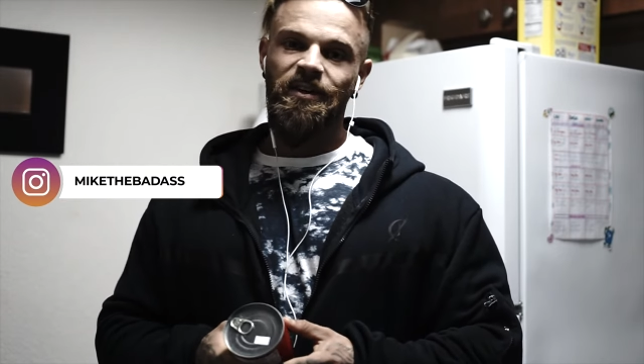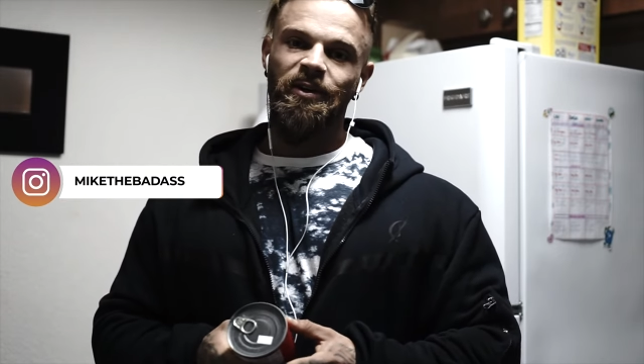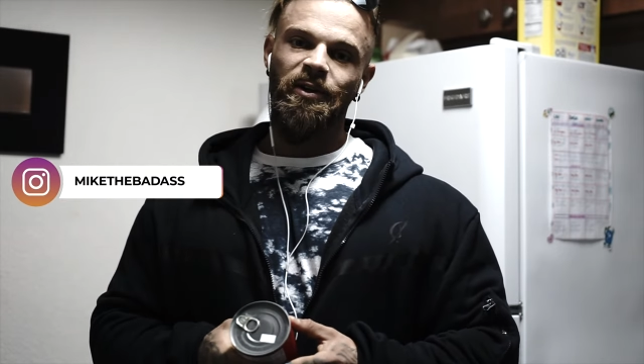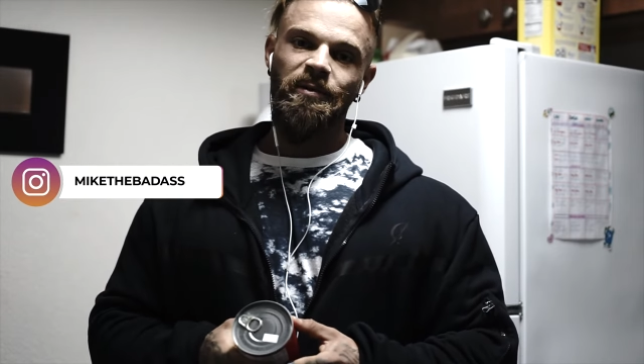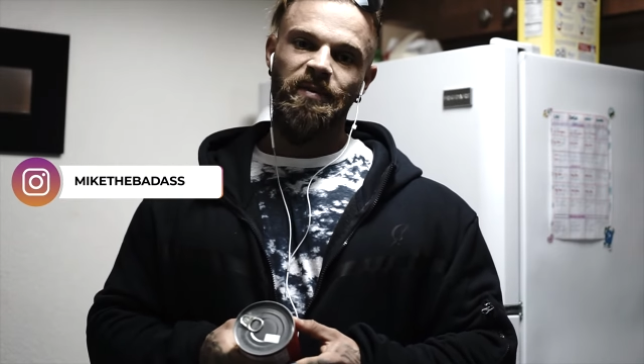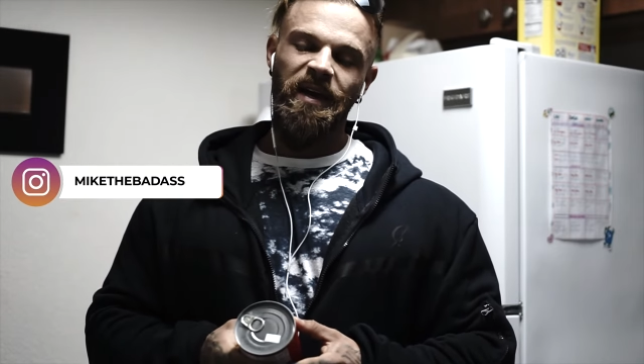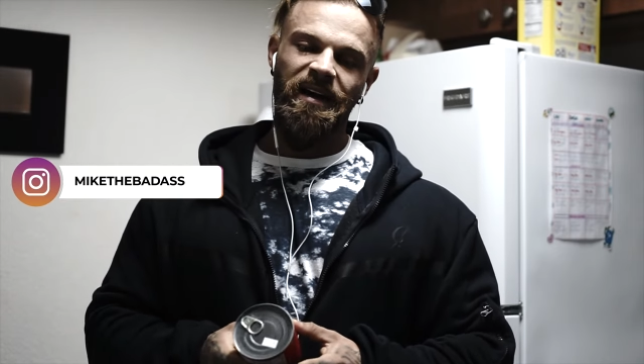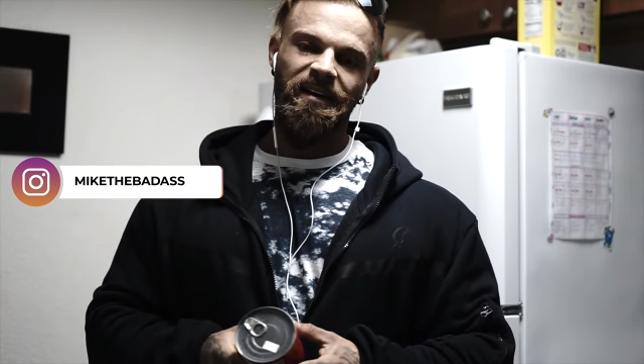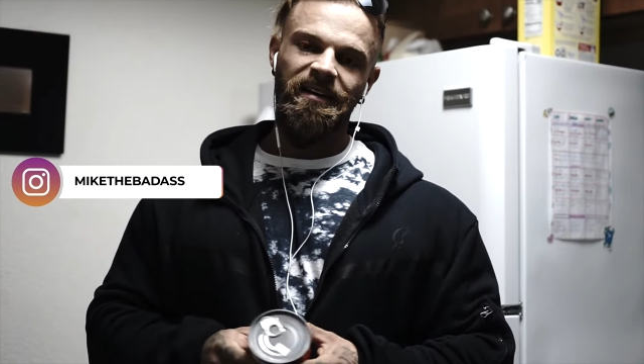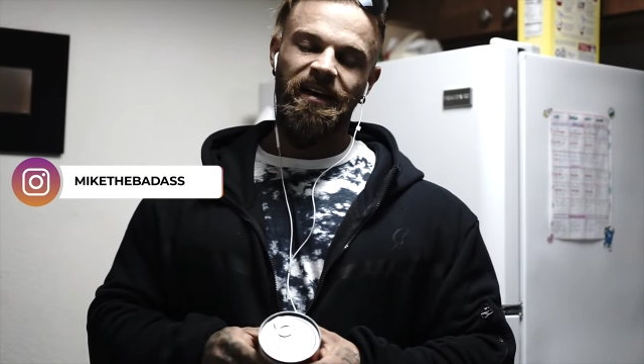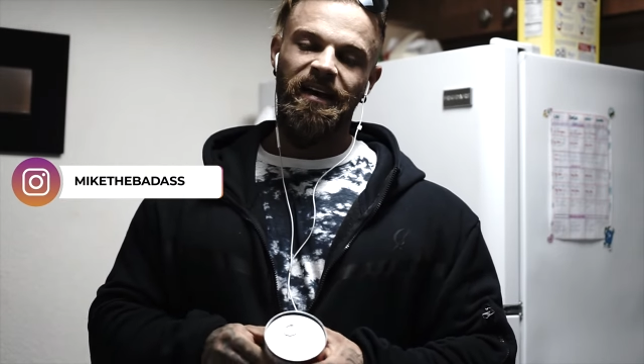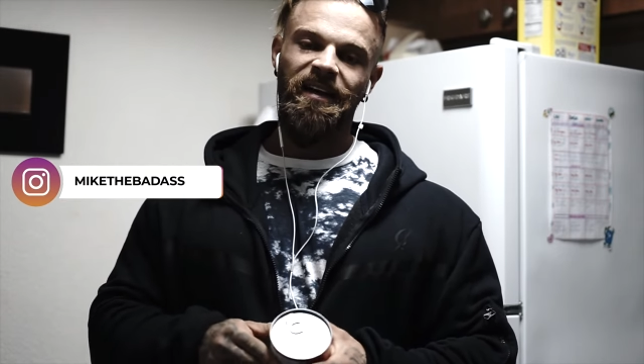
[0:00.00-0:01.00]
Olympia
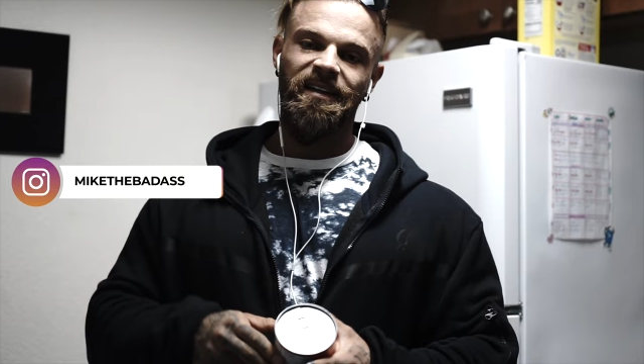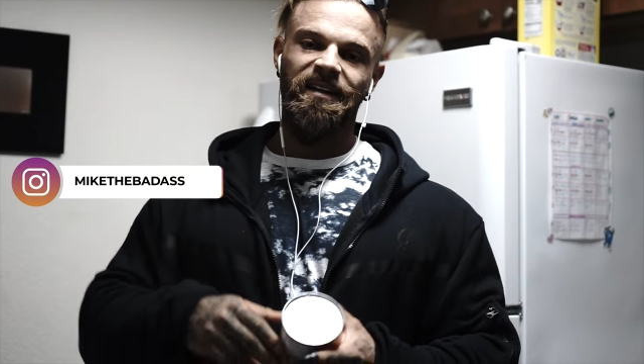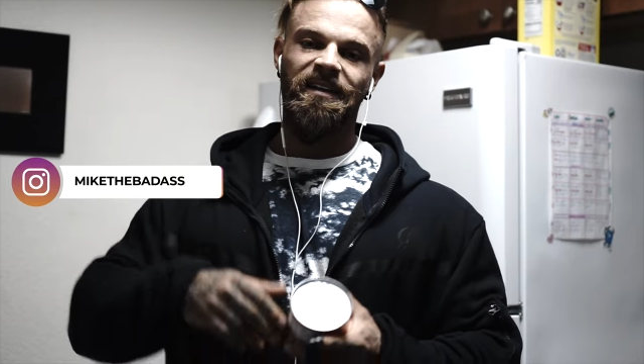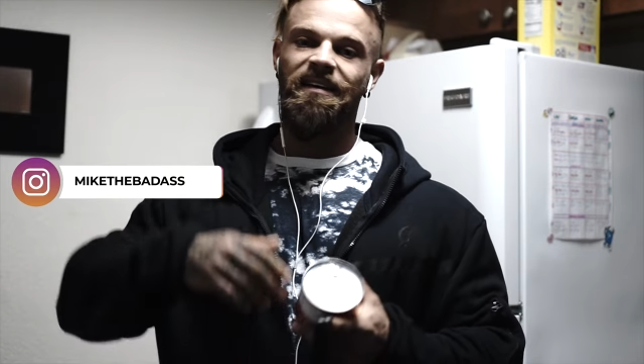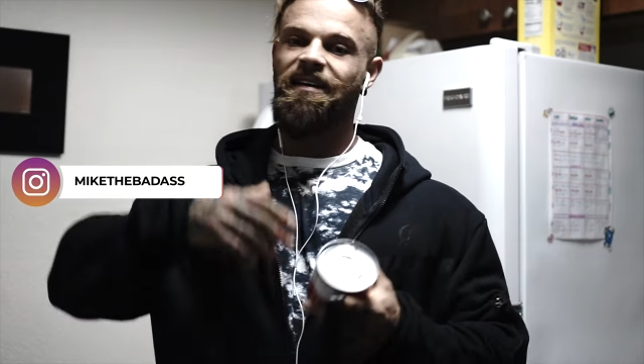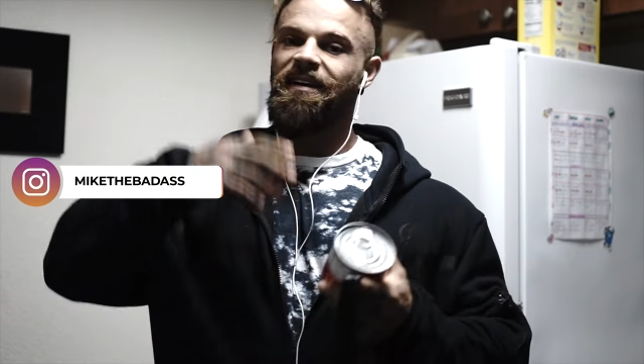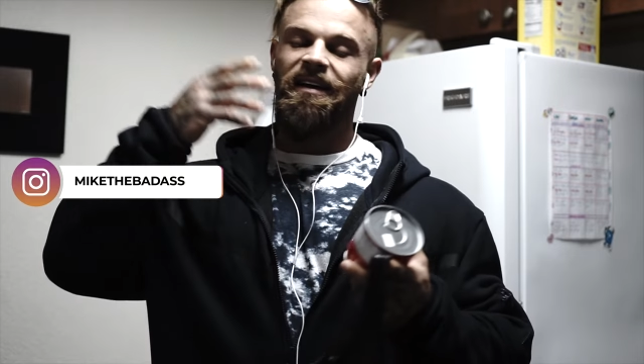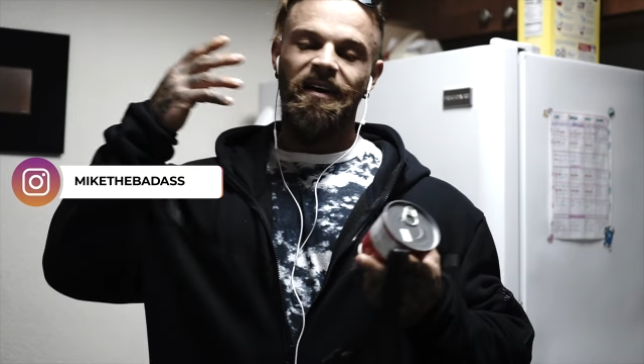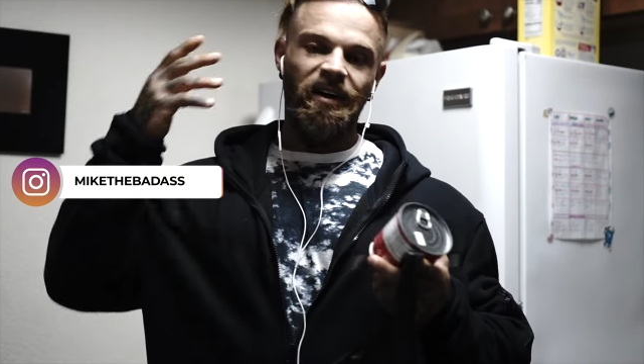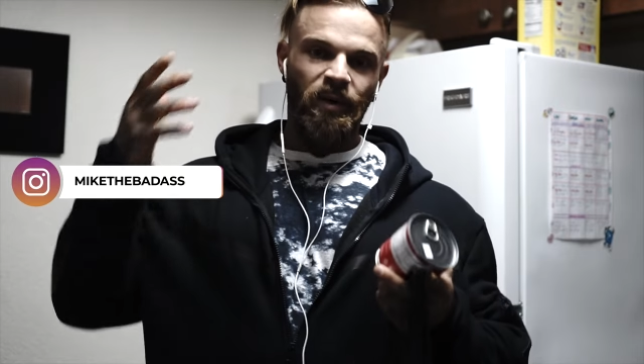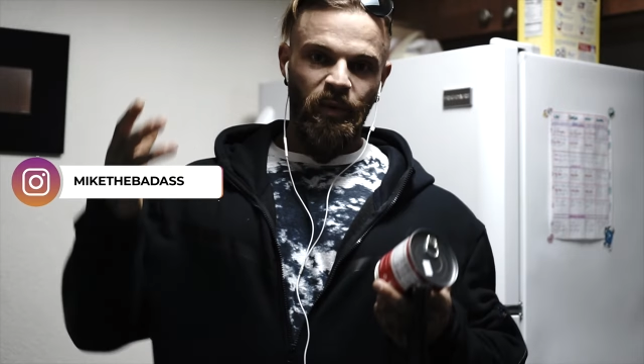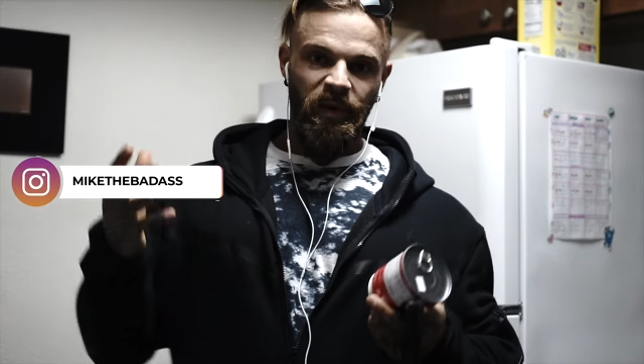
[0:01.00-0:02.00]
and
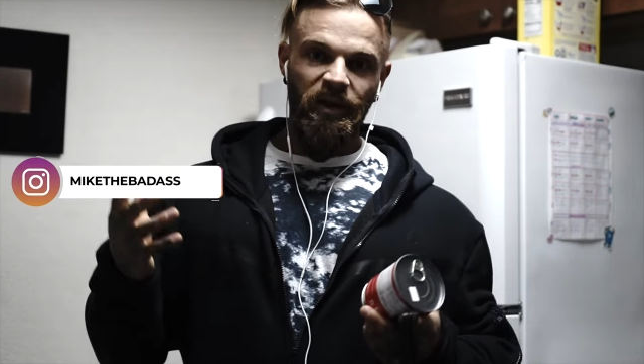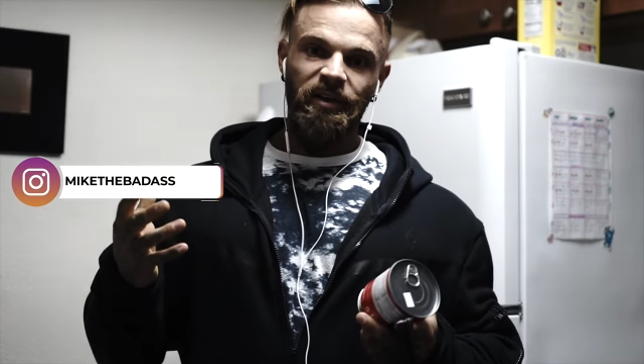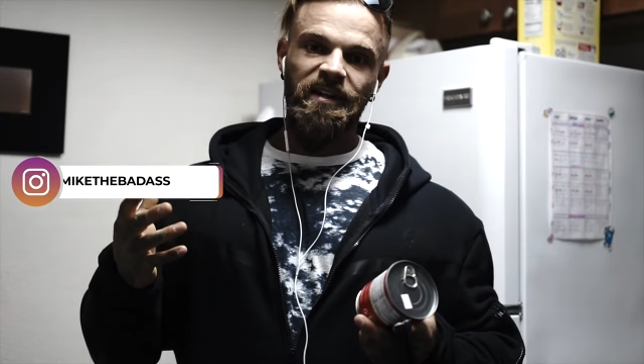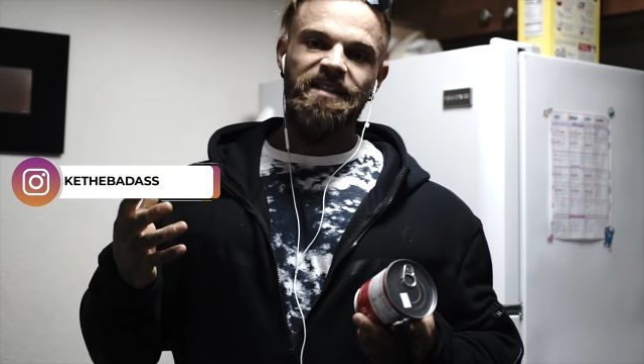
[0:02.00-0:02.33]
we're gonna